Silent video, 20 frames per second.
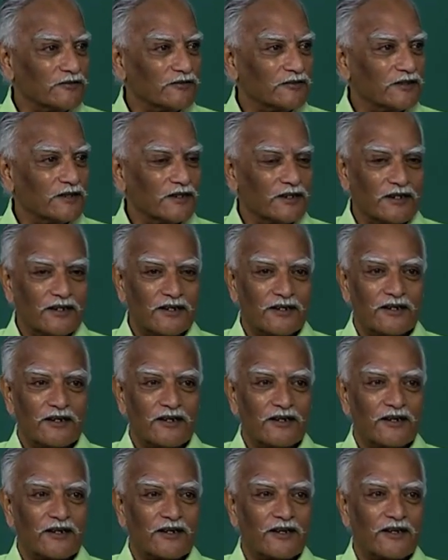
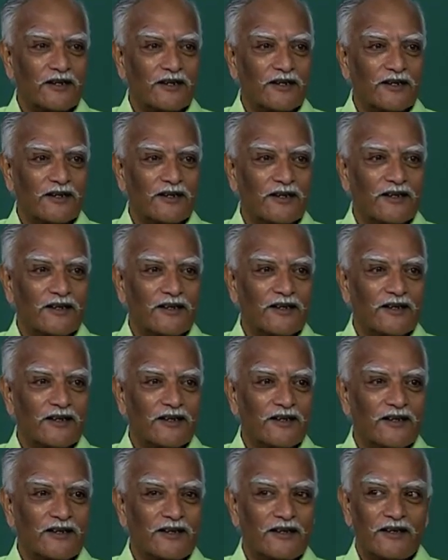
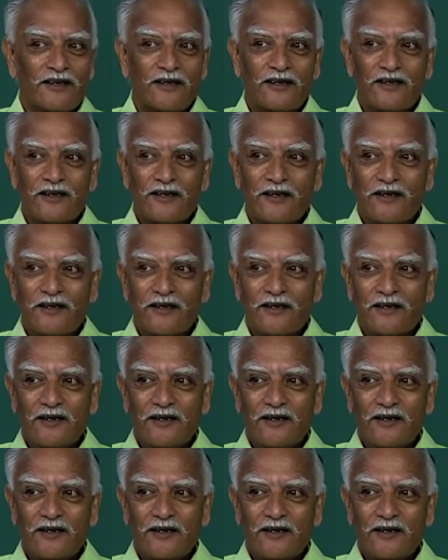Nobody speaks.